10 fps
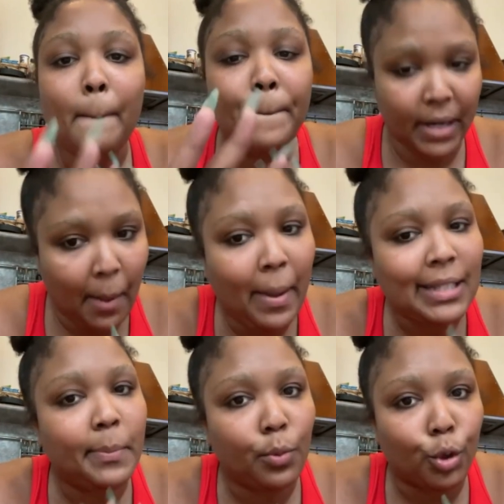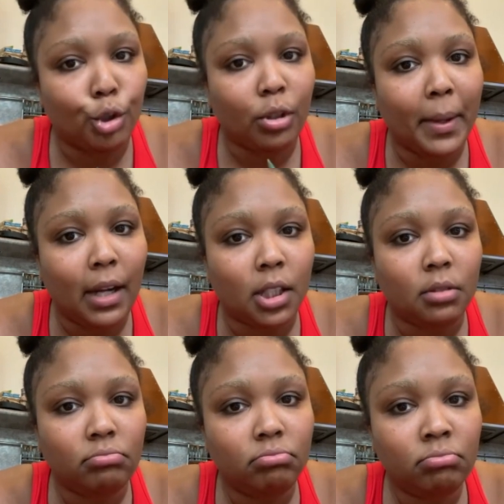But I'm about to be rude about
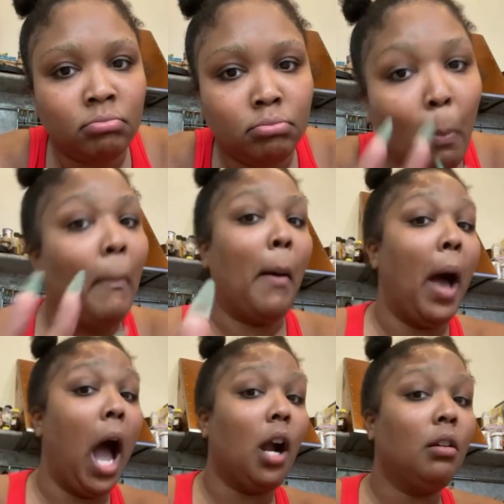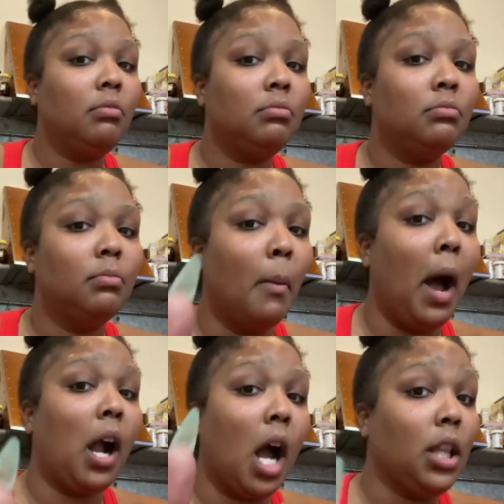it. Bye-bye.
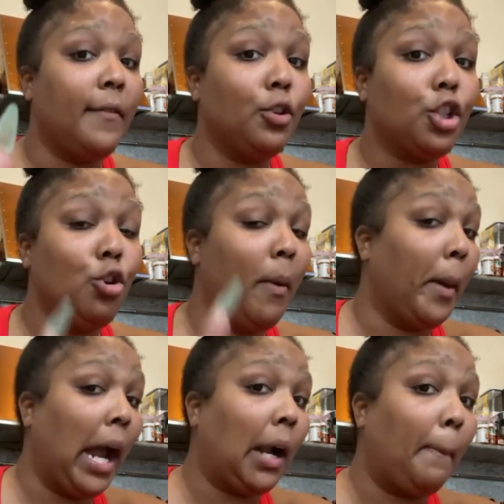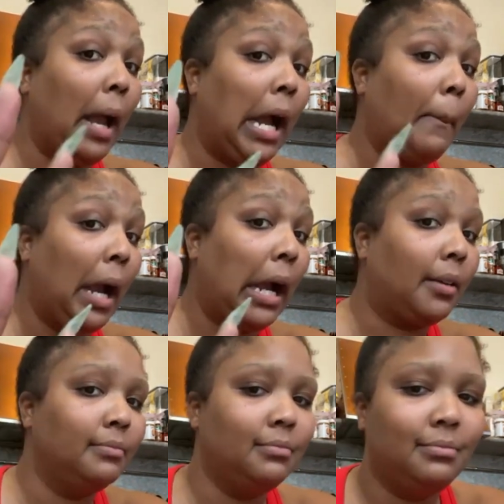Bye-bye. I love you too. Bye-bye.
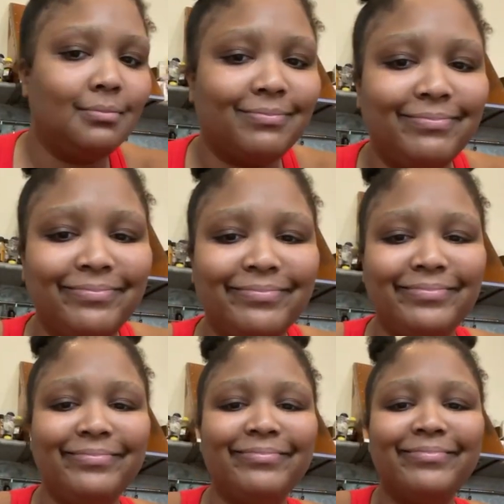Bye-bye.